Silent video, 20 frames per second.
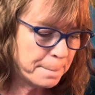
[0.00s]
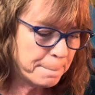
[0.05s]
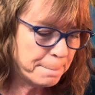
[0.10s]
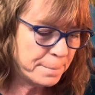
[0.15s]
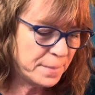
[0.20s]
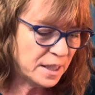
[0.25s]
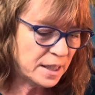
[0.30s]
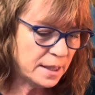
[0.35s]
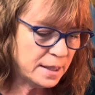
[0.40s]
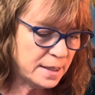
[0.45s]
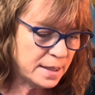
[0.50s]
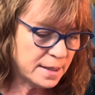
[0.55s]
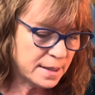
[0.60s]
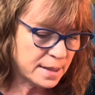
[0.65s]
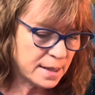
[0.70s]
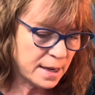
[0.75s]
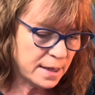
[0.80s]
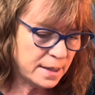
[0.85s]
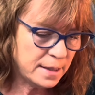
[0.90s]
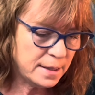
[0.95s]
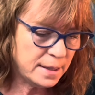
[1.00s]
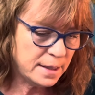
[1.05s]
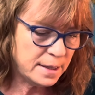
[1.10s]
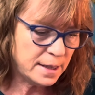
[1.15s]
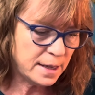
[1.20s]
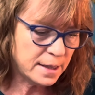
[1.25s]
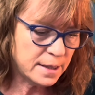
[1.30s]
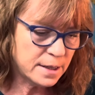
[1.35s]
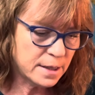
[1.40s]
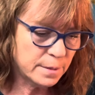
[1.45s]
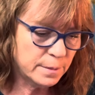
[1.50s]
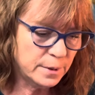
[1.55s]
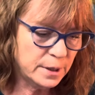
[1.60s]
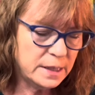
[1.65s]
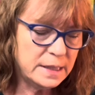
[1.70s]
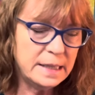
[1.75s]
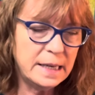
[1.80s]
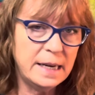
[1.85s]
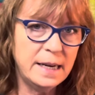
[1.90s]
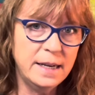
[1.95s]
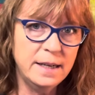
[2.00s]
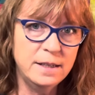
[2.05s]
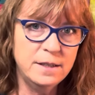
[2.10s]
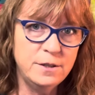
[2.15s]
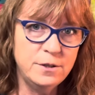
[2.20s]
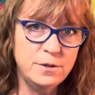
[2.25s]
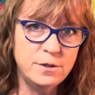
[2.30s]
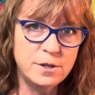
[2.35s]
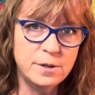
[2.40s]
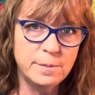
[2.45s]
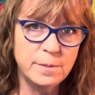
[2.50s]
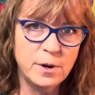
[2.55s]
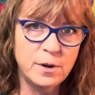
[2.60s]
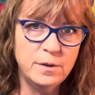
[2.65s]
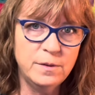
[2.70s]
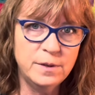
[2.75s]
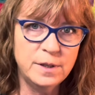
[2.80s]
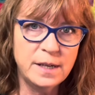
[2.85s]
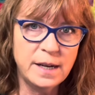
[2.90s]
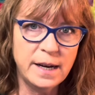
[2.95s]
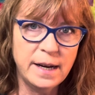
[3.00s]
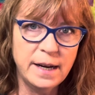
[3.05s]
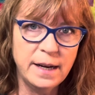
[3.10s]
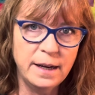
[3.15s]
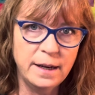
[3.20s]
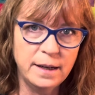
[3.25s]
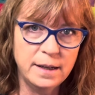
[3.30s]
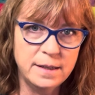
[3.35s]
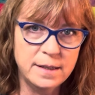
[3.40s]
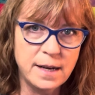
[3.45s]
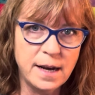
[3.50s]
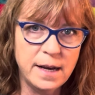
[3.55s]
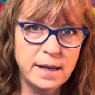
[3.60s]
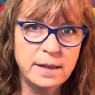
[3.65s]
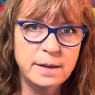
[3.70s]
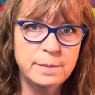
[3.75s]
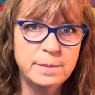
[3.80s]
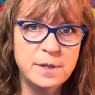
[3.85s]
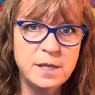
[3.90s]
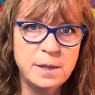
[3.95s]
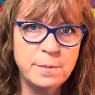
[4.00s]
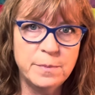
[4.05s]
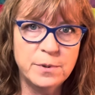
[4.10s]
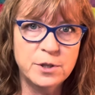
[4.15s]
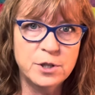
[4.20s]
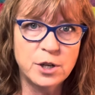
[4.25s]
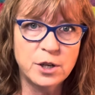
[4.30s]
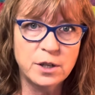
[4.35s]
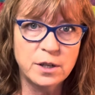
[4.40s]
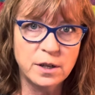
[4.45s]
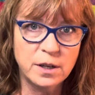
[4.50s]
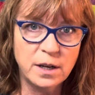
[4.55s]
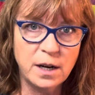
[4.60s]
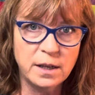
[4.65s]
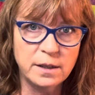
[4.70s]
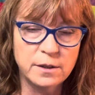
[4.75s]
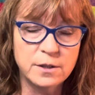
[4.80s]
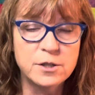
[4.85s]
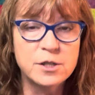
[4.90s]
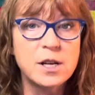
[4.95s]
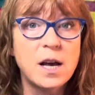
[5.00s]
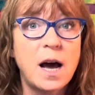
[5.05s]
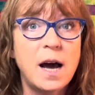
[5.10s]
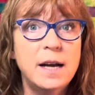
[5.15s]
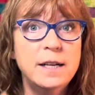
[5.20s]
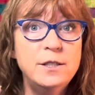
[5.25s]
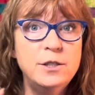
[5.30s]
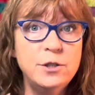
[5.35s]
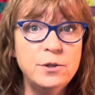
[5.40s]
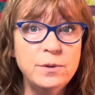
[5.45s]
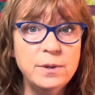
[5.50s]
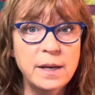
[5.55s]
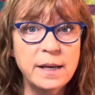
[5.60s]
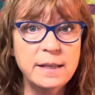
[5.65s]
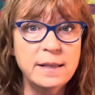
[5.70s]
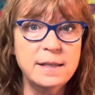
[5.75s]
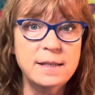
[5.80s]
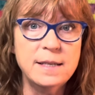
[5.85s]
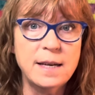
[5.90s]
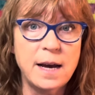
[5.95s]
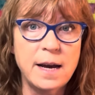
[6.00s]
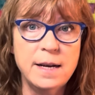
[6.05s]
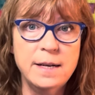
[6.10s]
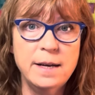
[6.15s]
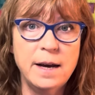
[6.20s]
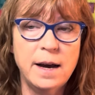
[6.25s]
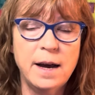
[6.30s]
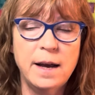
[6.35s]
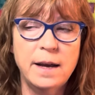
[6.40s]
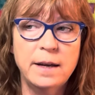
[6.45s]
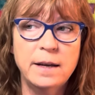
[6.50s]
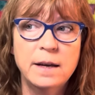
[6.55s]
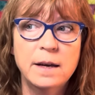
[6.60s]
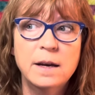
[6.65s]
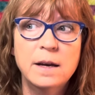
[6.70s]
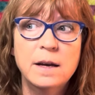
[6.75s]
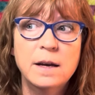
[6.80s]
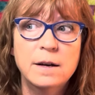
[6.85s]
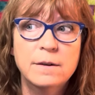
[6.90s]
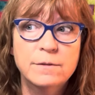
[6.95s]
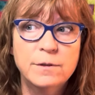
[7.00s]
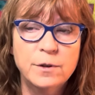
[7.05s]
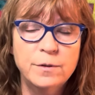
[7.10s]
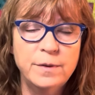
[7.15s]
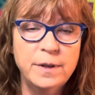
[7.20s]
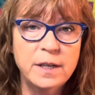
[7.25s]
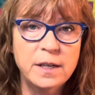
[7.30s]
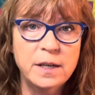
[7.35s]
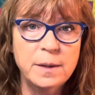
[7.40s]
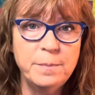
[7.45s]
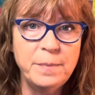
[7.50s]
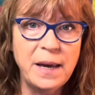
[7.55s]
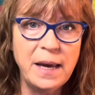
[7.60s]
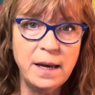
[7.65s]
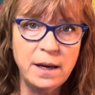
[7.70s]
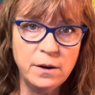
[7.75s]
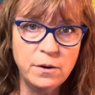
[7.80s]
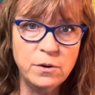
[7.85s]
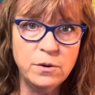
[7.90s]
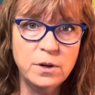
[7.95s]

But I decided to take some RIT dye and do some over dyeing and dye them deeper, darker colors. I do like the tie dye for very pale